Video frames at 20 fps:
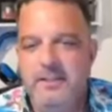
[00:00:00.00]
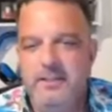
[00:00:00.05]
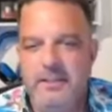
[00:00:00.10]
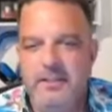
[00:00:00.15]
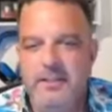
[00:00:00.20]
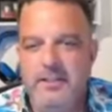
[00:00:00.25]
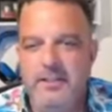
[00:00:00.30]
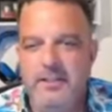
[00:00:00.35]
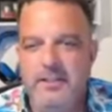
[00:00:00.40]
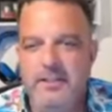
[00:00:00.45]

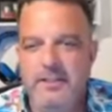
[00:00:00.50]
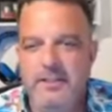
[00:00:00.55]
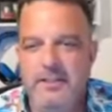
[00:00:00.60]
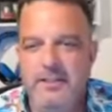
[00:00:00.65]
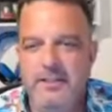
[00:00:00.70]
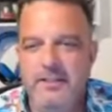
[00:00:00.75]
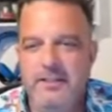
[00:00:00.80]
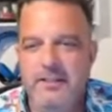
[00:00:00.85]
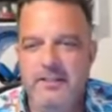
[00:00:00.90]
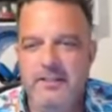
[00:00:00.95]

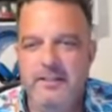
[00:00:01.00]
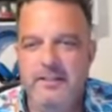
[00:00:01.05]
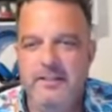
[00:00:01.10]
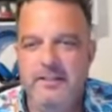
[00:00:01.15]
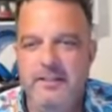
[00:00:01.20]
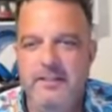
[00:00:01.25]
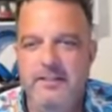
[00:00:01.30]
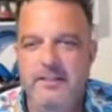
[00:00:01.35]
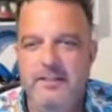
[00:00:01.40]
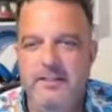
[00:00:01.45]

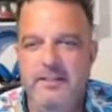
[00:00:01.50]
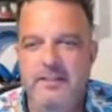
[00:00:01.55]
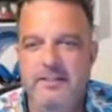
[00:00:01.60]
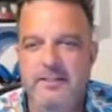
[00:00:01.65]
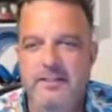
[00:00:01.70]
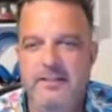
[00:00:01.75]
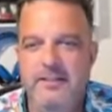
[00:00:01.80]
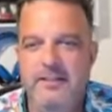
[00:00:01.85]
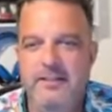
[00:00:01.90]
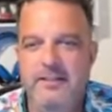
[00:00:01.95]

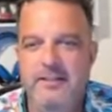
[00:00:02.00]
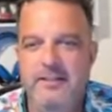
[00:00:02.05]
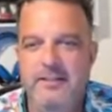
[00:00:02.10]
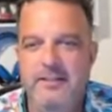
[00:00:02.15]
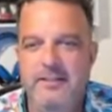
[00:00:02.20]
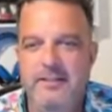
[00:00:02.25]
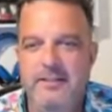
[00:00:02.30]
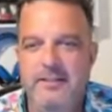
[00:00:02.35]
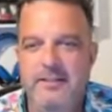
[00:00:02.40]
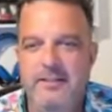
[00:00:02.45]

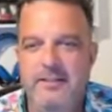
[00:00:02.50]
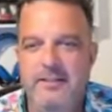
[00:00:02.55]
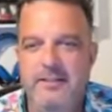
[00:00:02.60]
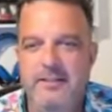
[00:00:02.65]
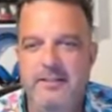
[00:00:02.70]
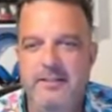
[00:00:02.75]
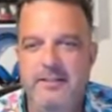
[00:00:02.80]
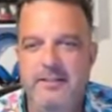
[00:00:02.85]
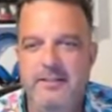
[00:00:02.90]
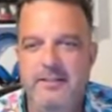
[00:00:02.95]

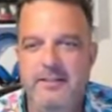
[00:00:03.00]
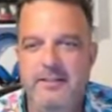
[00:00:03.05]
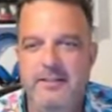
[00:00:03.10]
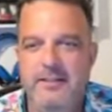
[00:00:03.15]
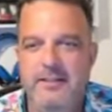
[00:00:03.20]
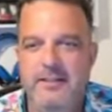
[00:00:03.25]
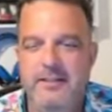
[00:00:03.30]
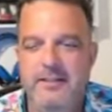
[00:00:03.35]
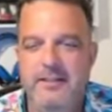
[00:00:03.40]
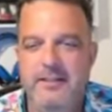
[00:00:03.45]

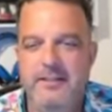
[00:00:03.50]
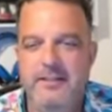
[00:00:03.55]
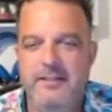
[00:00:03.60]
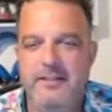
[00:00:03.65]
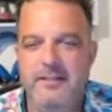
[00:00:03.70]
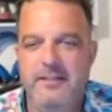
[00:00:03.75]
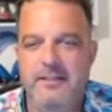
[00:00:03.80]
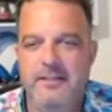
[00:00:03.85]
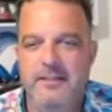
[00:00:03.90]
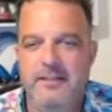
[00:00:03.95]

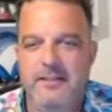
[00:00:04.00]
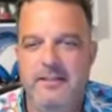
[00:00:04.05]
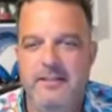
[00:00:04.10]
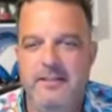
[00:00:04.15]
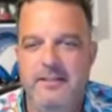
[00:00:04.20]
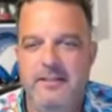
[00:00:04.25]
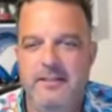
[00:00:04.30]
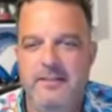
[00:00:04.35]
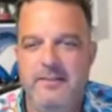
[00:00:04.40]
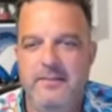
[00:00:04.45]

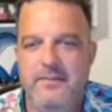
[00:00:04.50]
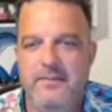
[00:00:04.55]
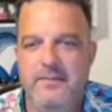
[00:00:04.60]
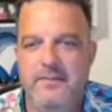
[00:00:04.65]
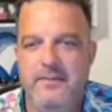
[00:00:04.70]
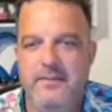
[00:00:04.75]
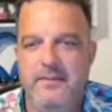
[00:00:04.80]
This person isn't speaking.